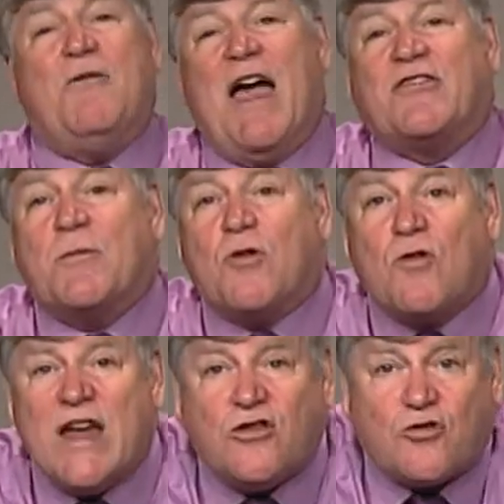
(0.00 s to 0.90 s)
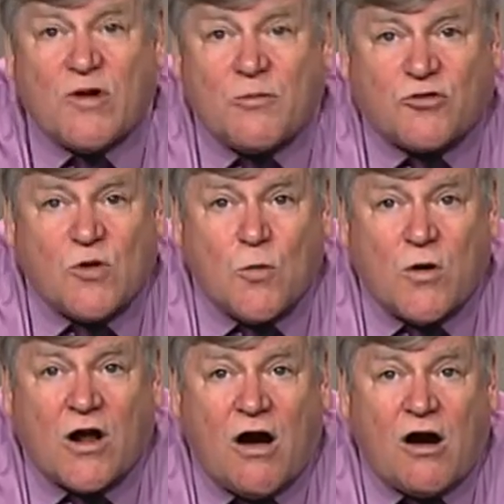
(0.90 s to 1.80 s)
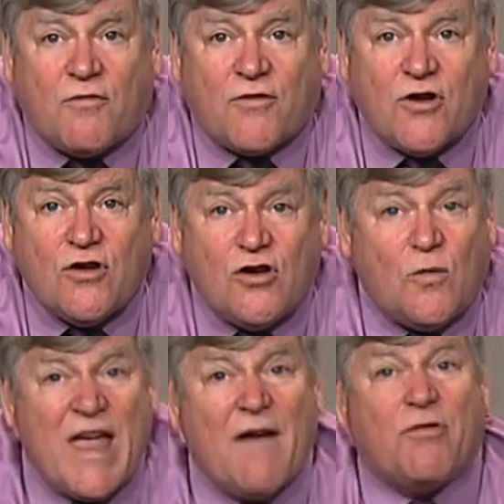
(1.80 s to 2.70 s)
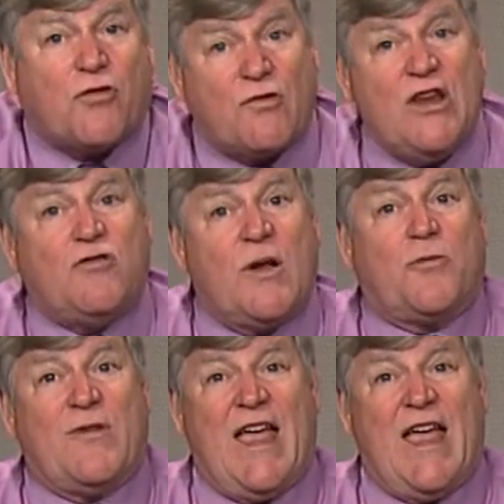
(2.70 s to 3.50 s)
We have some great trips we want to offer you. You know, we have three trips.